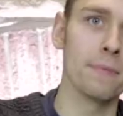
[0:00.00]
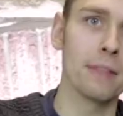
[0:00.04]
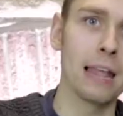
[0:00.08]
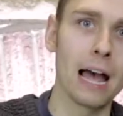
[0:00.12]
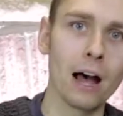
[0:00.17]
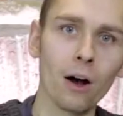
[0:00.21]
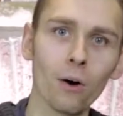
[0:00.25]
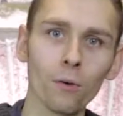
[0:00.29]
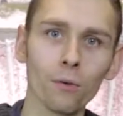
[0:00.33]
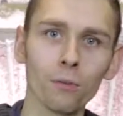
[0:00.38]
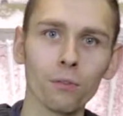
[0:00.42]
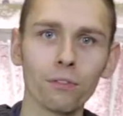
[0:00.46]

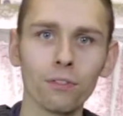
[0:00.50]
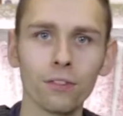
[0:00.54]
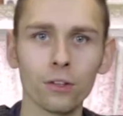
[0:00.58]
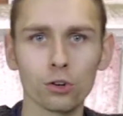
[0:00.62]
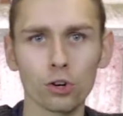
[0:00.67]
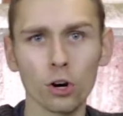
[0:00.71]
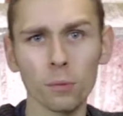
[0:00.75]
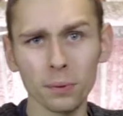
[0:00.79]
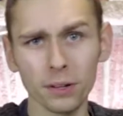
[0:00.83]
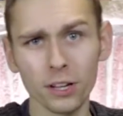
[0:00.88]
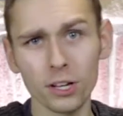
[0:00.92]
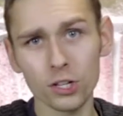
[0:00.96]
Now, the
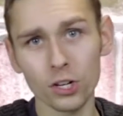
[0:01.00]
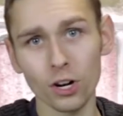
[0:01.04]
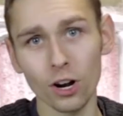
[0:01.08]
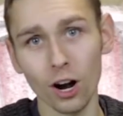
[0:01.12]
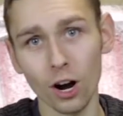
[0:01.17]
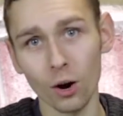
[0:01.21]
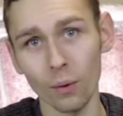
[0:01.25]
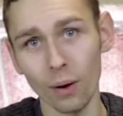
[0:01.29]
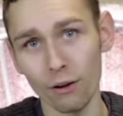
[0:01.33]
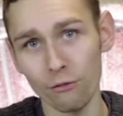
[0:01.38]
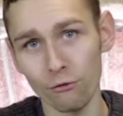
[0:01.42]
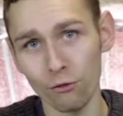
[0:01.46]
triple digit
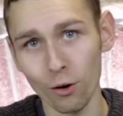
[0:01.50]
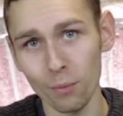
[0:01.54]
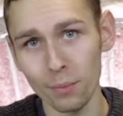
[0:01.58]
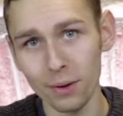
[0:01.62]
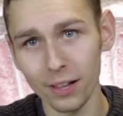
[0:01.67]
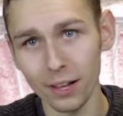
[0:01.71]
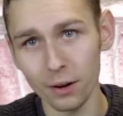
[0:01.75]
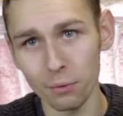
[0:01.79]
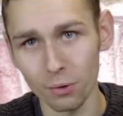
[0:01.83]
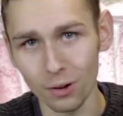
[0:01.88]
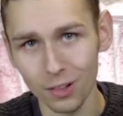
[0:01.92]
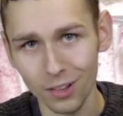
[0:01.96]
ROI
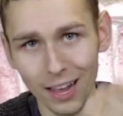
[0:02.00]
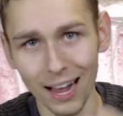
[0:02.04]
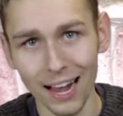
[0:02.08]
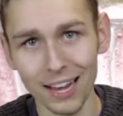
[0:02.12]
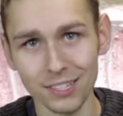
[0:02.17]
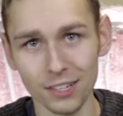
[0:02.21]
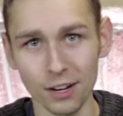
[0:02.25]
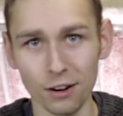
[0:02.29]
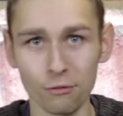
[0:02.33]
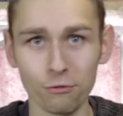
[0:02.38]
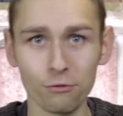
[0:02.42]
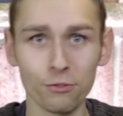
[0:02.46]
formula
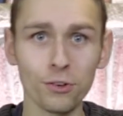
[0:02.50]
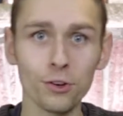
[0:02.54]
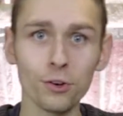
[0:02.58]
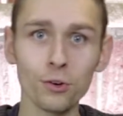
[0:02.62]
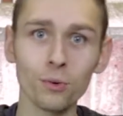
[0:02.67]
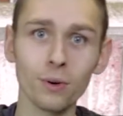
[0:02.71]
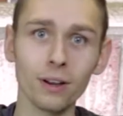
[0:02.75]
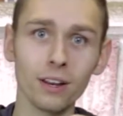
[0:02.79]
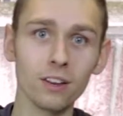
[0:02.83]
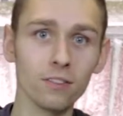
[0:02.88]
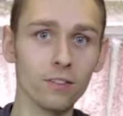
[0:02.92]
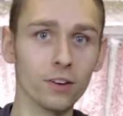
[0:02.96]
relies on a
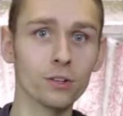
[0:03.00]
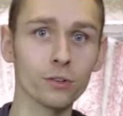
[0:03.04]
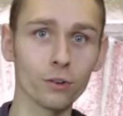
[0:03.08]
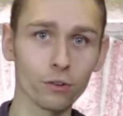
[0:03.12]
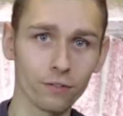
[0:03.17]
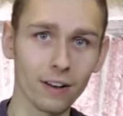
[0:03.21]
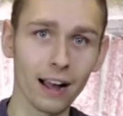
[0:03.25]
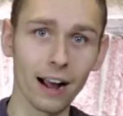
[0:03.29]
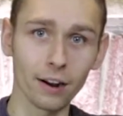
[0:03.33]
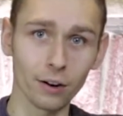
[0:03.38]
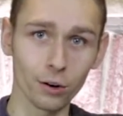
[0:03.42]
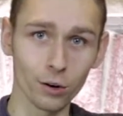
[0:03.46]
few individual
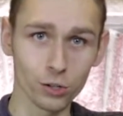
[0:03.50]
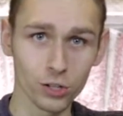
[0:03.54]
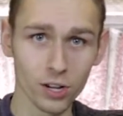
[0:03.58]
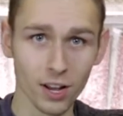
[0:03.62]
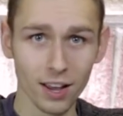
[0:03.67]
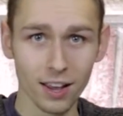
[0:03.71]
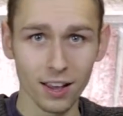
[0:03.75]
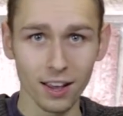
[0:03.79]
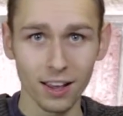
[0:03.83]
factors,